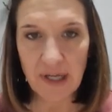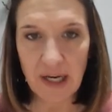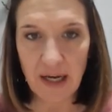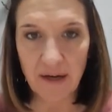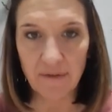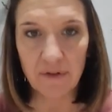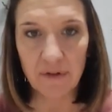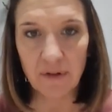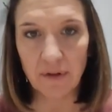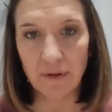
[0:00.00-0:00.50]

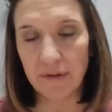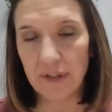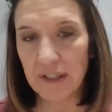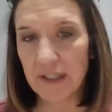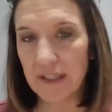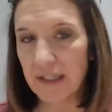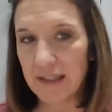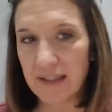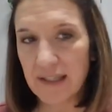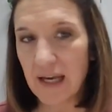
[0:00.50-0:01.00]
have gluten. And
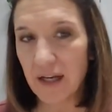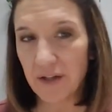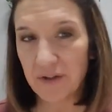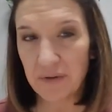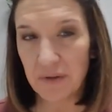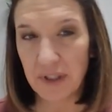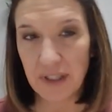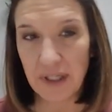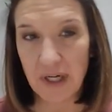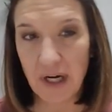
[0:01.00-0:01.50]
that's
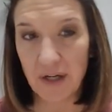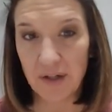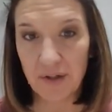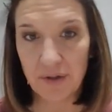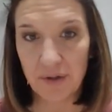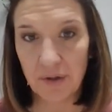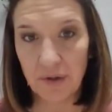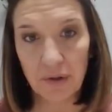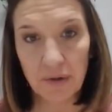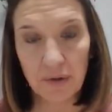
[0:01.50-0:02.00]
actually not
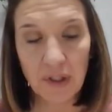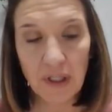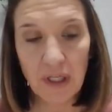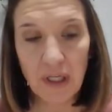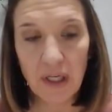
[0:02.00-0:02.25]
true.